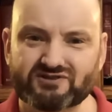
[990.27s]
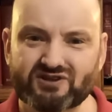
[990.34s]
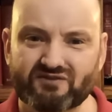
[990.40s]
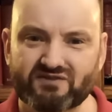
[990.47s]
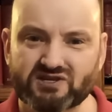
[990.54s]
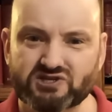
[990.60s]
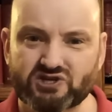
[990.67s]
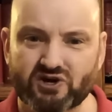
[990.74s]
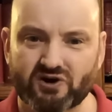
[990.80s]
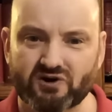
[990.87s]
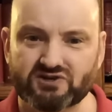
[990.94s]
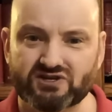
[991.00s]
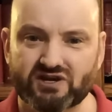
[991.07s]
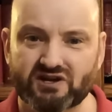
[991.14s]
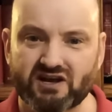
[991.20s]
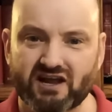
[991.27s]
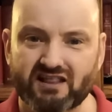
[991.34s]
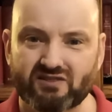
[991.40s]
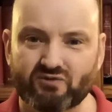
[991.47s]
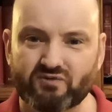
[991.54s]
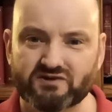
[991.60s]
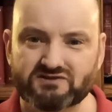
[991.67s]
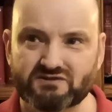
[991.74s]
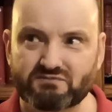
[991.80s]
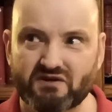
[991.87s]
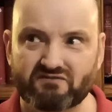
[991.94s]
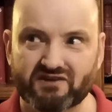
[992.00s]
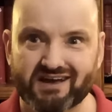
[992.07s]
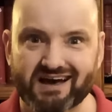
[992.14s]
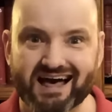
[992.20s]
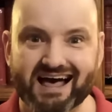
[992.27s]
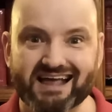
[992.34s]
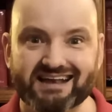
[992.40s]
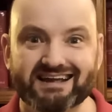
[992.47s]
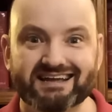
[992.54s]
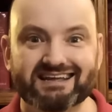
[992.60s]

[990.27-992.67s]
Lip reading: of the church and the wisdom of God